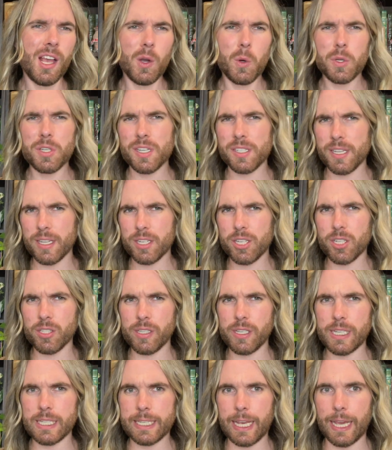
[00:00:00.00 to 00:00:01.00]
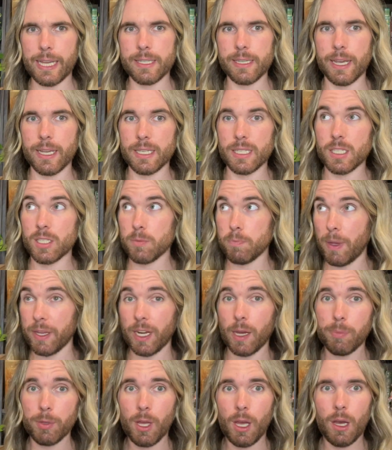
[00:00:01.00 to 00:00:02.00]
which essentially takes a sped
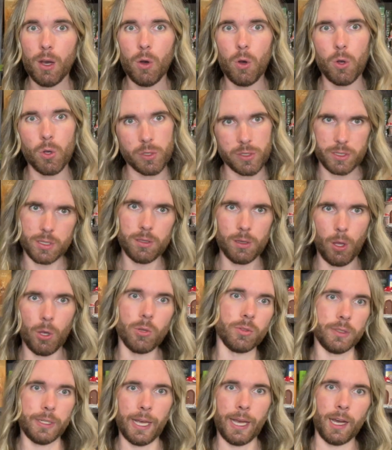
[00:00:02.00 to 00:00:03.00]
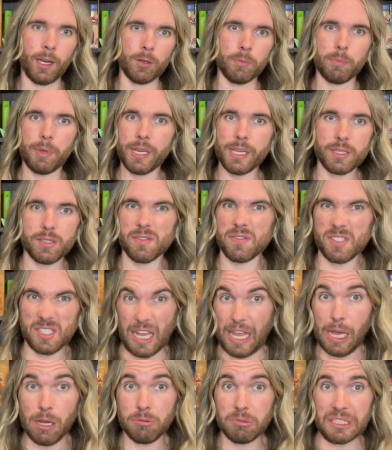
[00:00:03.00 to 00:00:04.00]
up or slowed down piece of
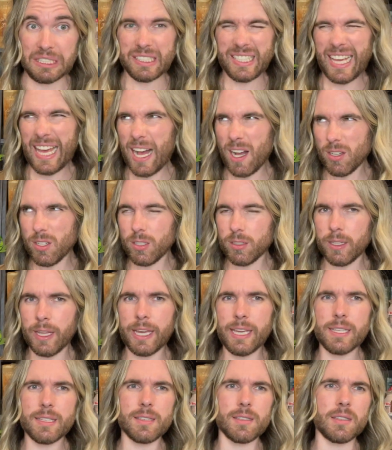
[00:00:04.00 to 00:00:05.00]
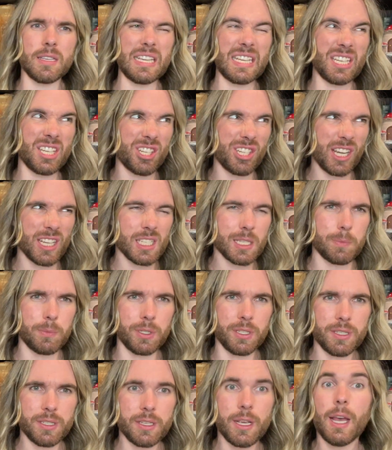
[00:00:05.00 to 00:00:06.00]
sound and calculates the
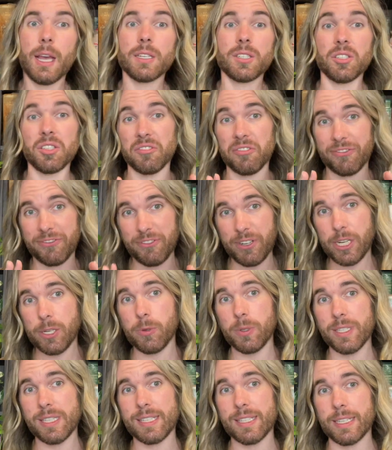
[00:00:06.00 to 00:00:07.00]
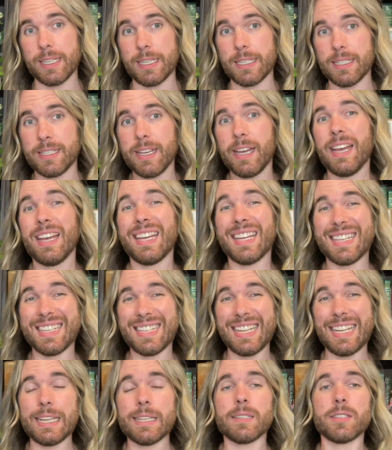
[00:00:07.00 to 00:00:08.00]
adjustments to the frequencies it
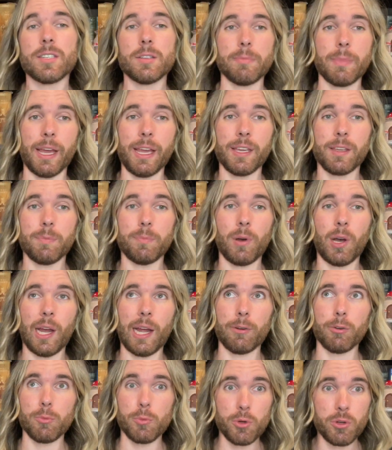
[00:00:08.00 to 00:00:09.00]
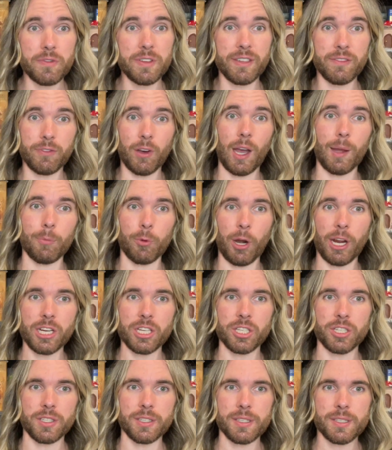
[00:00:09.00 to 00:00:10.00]
needs to make by removing
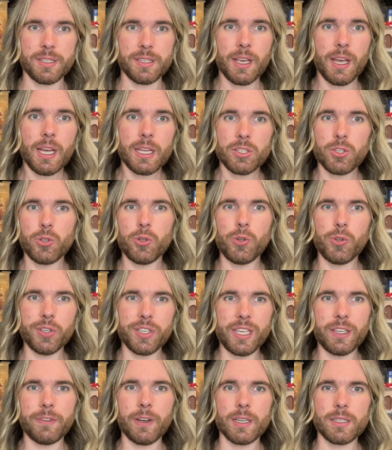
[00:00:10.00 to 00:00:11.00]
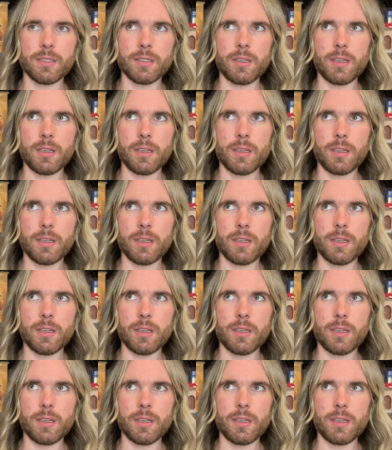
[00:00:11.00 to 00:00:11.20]
vibrations to give us